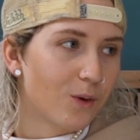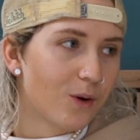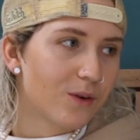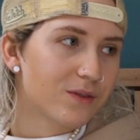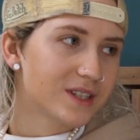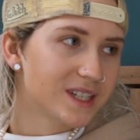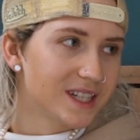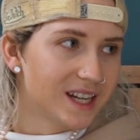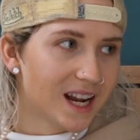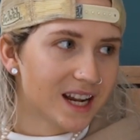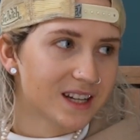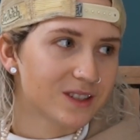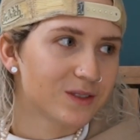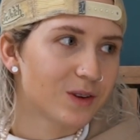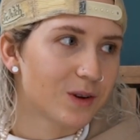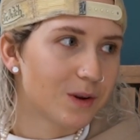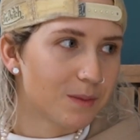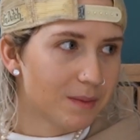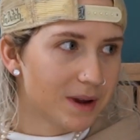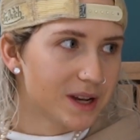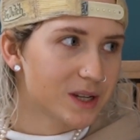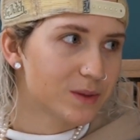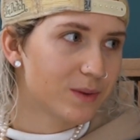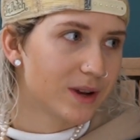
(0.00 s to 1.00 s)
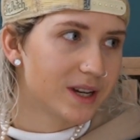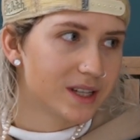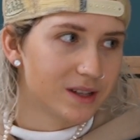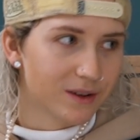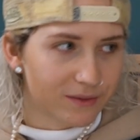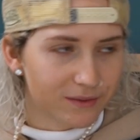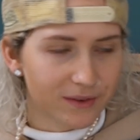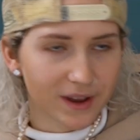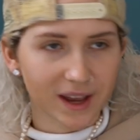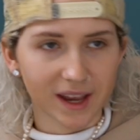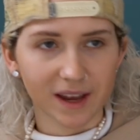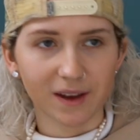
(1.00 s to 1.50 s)
Obviously that's not the best way to
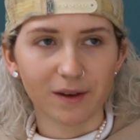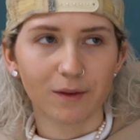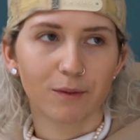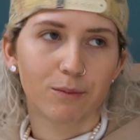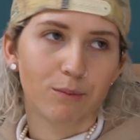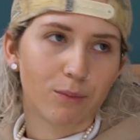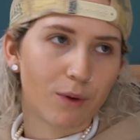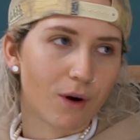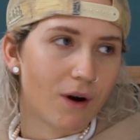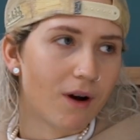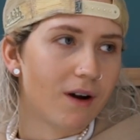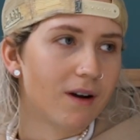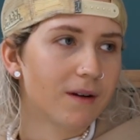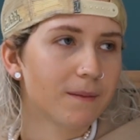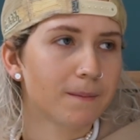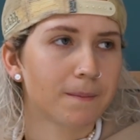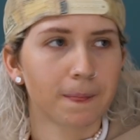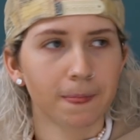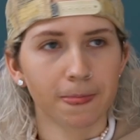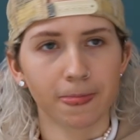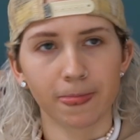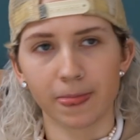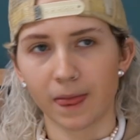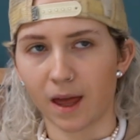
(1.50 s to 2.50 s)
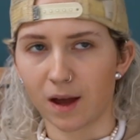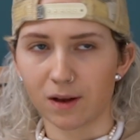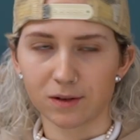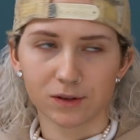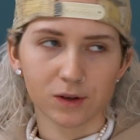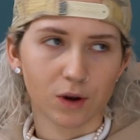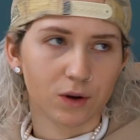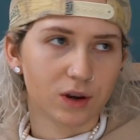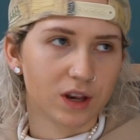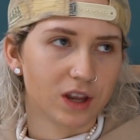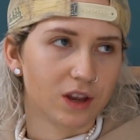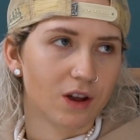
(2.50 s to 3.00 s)
think, but I was
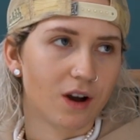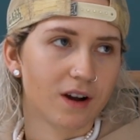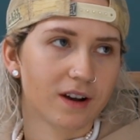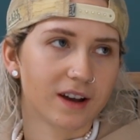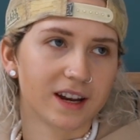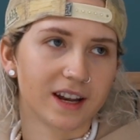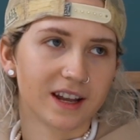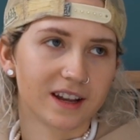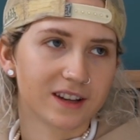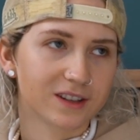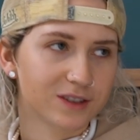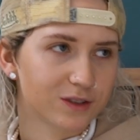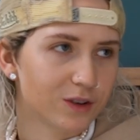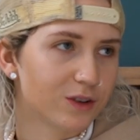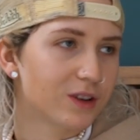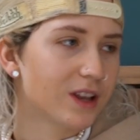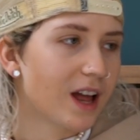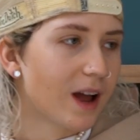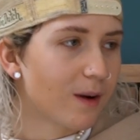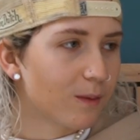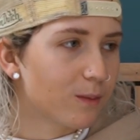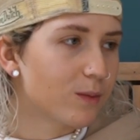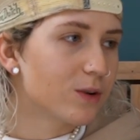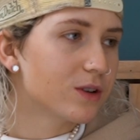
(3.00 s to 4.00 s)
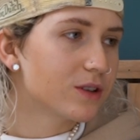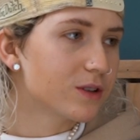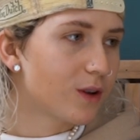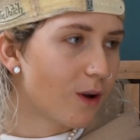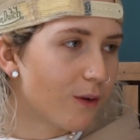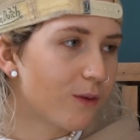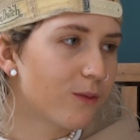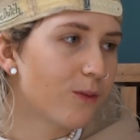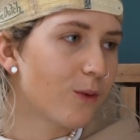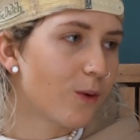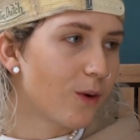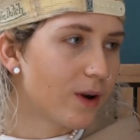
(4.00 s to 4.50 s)
only young in it, so that was a
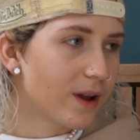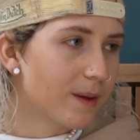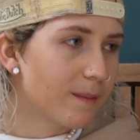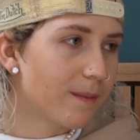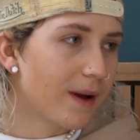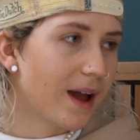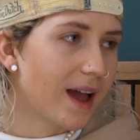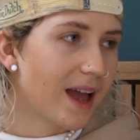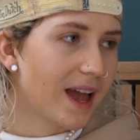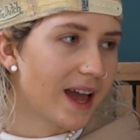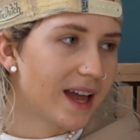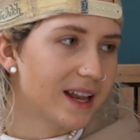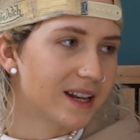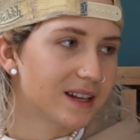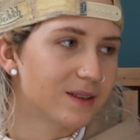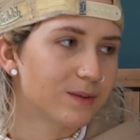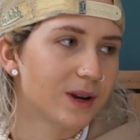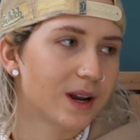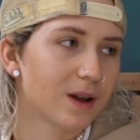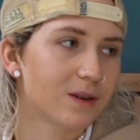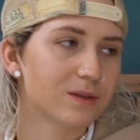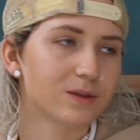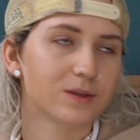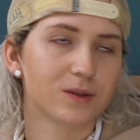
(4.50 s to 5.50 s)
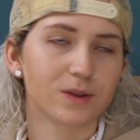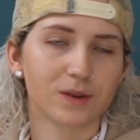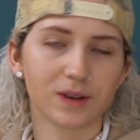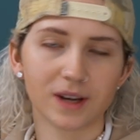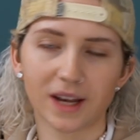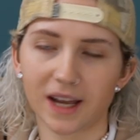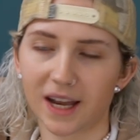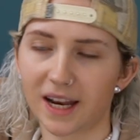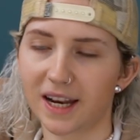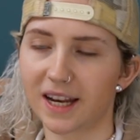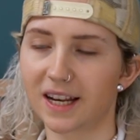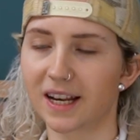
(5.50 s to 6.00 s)
thought in my head when I was doing
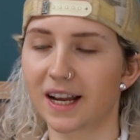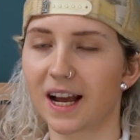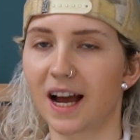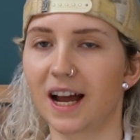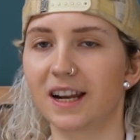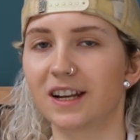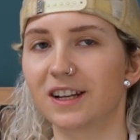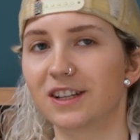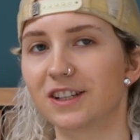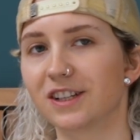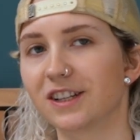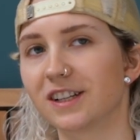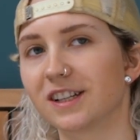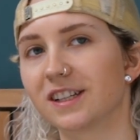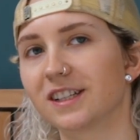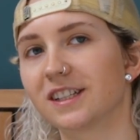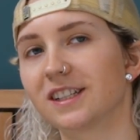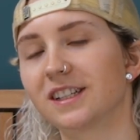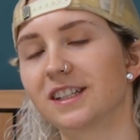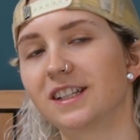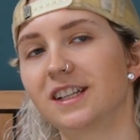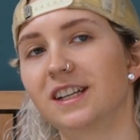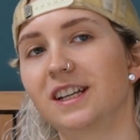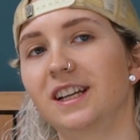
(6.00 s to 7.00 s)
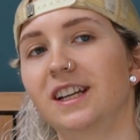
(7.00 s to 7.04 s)
it, and it kind of just